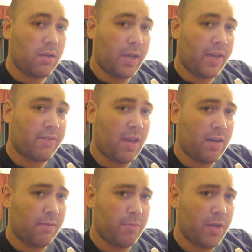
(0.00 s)
Like I
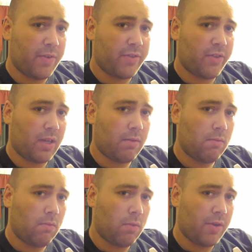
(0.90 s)
said previously,
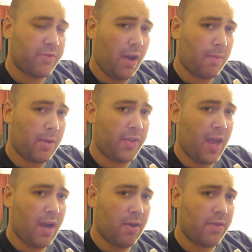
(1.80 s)
when I was talking about the
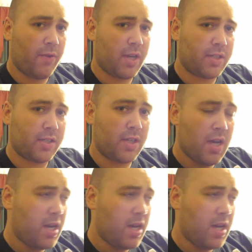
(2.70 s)
air and the freshness,